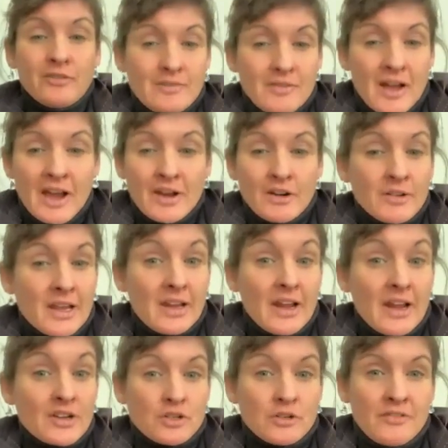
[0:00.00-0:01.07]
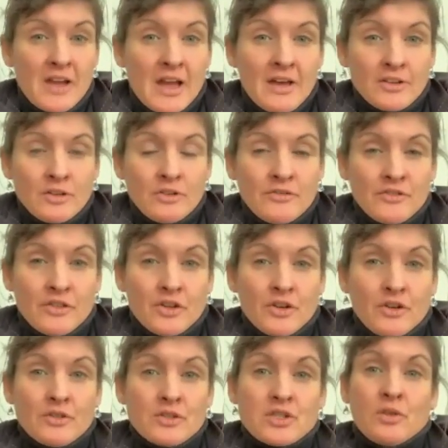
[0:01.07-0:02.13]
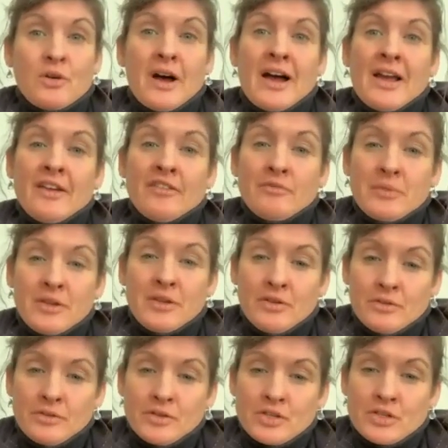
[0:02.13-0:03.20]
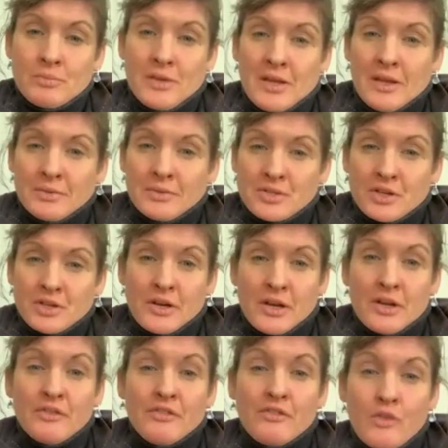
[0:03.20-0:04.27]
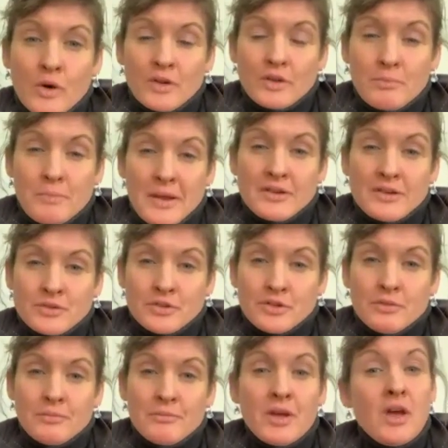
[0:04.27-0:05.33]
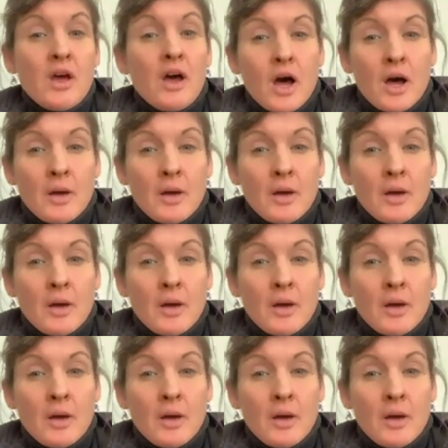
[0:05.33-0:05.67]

I don't get extra value for those. So I have been known to be able to create a 4th bedroom up